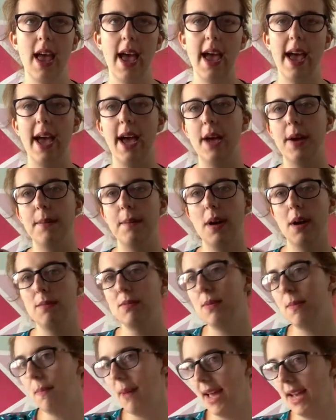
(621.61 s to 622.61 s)
I'm
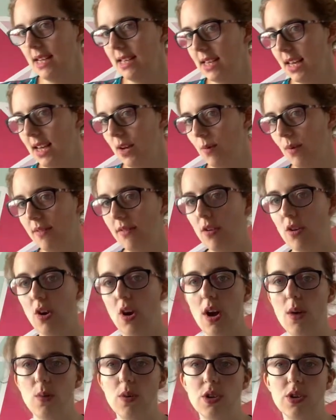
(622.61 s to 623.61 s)
debating whether or not
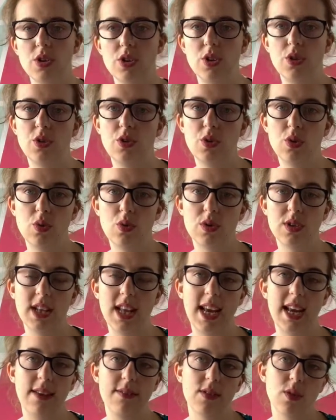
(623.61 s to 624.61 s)
I want to do short
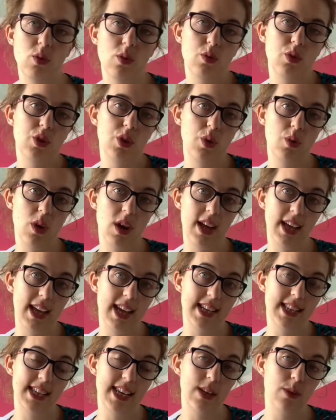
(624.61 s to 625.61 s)
sleeves or do like I
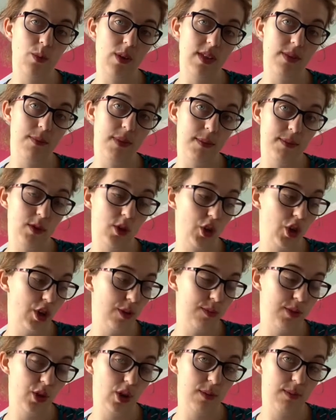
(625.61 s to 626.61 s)
did with my junior
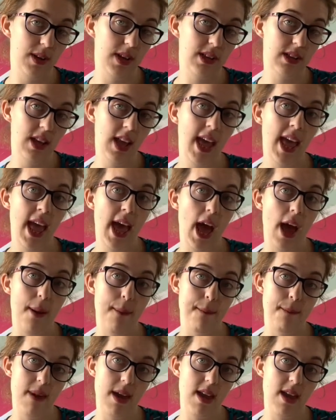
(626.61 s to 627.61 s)
pyjamas and
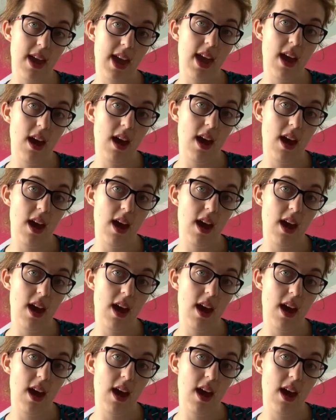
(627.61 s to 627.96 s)
make it